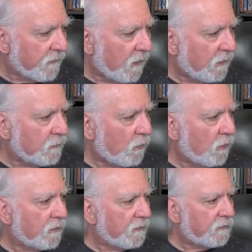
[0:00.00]
on
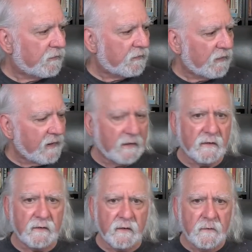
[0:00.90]
August
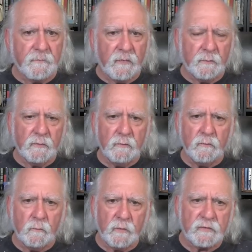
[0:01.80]
2nd, the
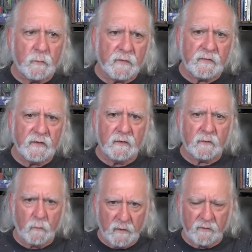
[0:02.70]
moon, which was in
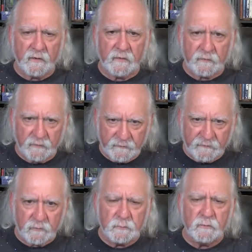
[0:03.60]
Aquarius, the
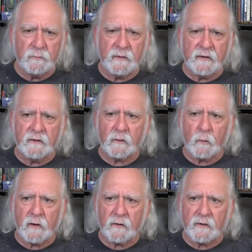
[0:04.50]
full moon in
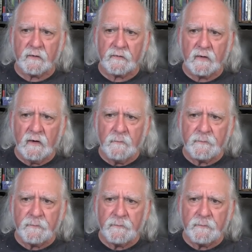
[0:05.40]
Aquarius.